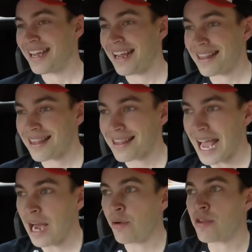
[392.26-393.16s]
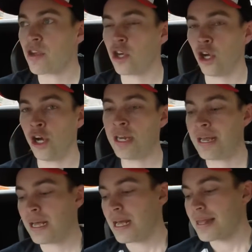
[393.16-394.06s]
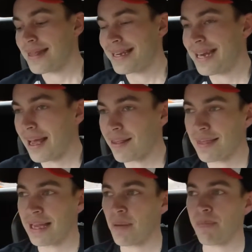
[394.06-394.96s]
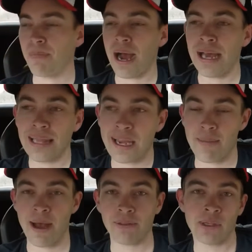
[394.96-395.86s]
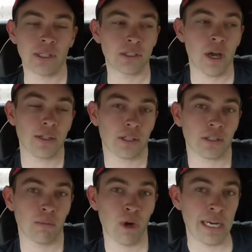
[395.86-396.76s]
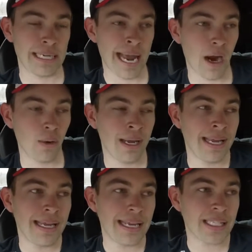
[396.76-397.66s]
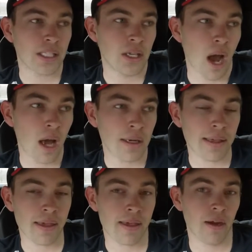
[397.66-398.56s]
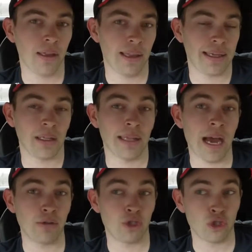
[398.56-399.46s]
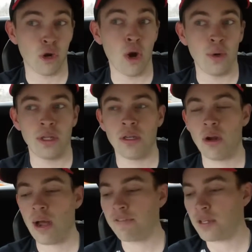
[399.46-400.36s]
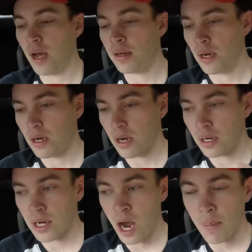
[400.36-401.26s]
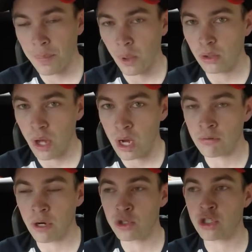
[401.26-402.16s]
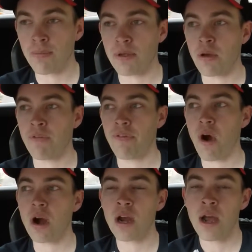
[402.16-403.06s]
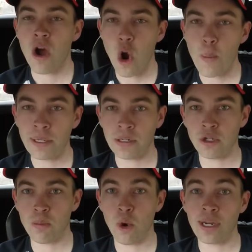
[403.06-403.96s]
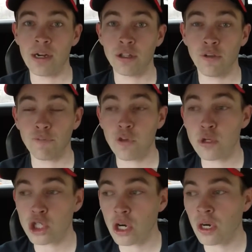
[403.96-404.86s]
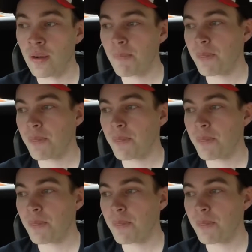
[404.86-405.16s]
It sounds good. The nice thing I like about this exhaust system right now, it's not necessarily like a loud drone. You know, I've done a couple long road trips so far, hoping to do more here in the future.